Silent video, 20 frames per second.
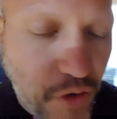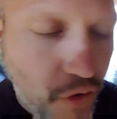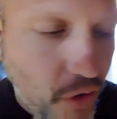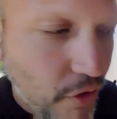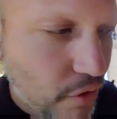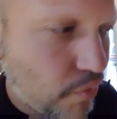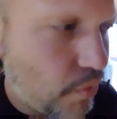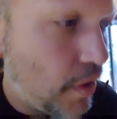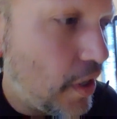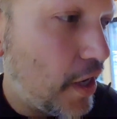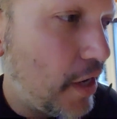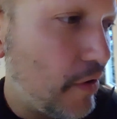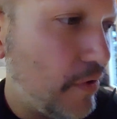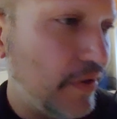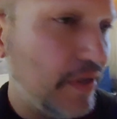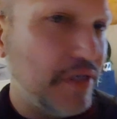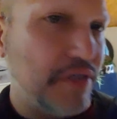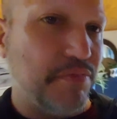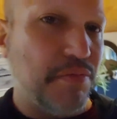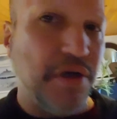
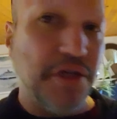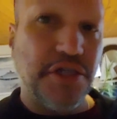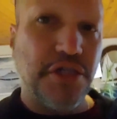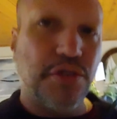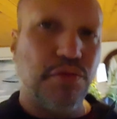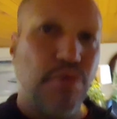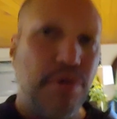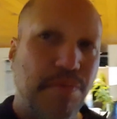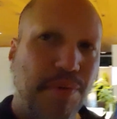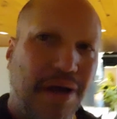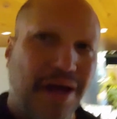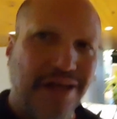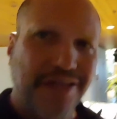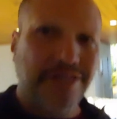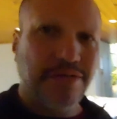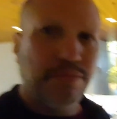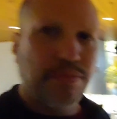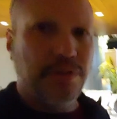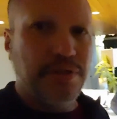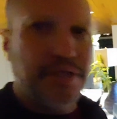hardwiring as much as we
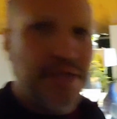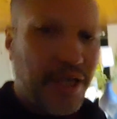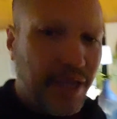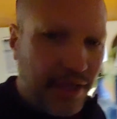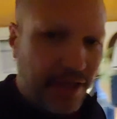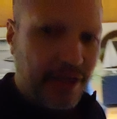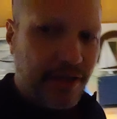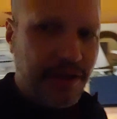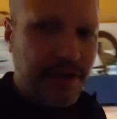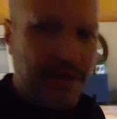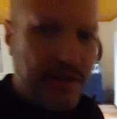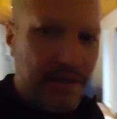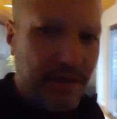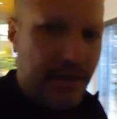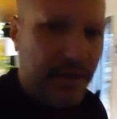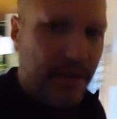possibly can.